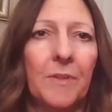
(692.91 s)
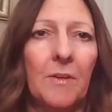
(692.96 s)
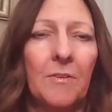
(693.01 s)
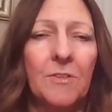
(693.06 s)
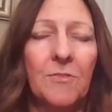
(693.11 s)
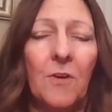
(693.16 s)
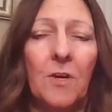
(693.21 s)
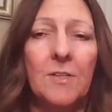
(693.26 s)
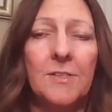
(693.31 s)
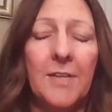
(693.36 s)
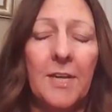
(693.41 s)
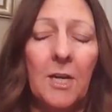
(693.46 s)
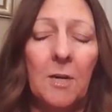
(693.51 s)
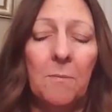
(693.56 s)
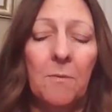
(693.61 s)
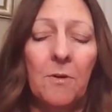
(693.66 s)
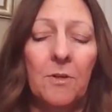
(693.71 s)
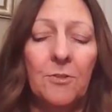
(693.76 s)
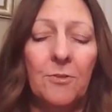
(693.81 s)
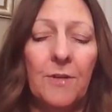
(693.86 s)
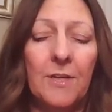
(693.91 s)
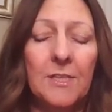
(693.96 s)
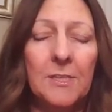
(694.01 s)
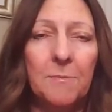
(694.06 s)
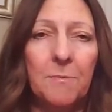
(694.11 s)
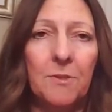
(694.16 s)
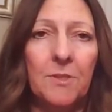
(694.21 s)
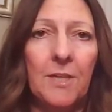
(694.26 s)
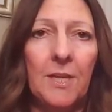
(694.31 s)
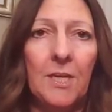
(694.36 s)
as far as airport
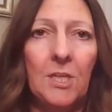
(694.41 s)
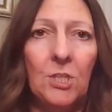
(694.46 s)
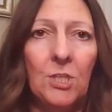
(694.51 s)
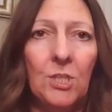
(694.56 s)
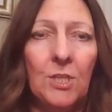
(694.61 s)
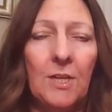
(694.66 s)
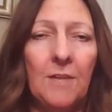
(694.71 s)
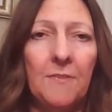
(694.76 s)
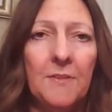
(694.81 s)
transportation,